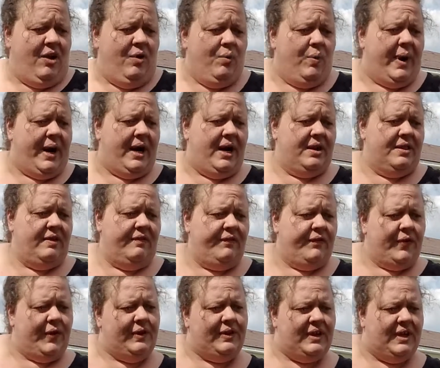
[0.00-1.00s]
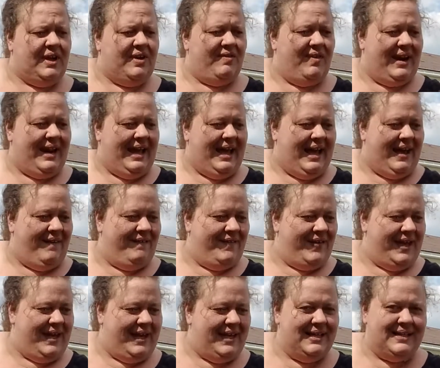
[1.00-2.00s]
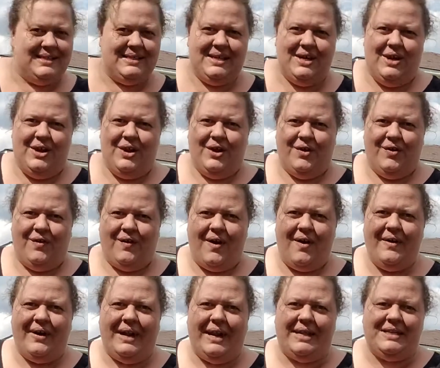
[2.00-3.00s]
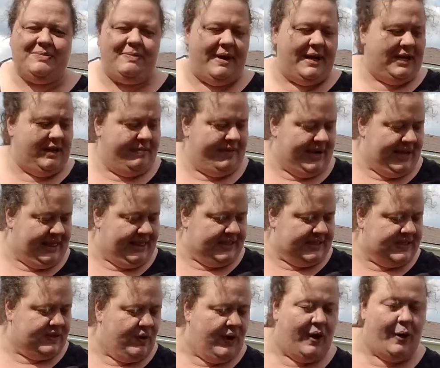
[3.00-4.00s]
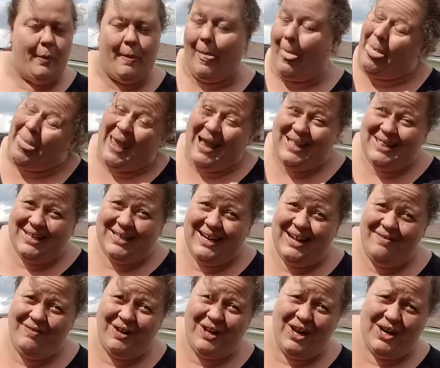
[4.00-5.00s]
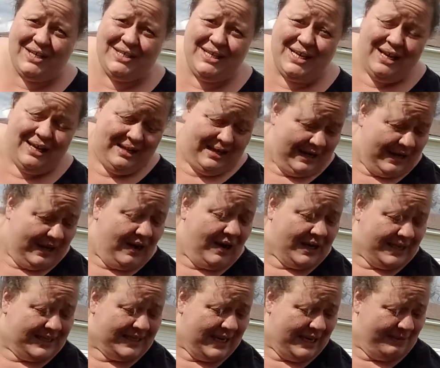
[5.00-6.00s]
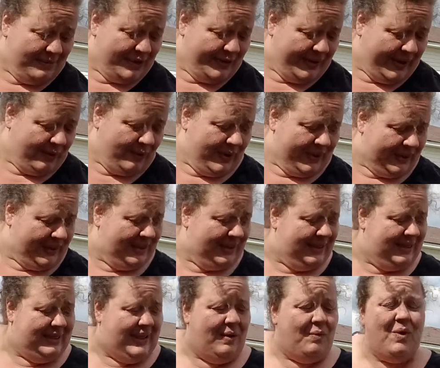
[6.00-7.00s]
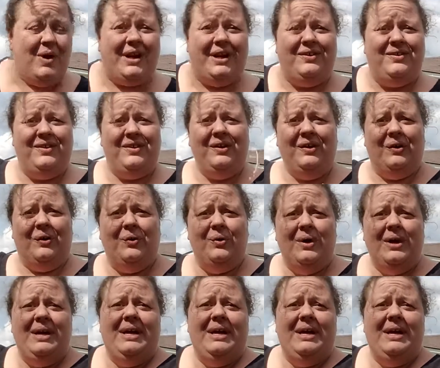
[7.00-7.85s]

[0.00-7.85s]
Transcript: where the fruit that you want to have is growing and expanding beneath the soil, they're going to have a hard time doing what they want to do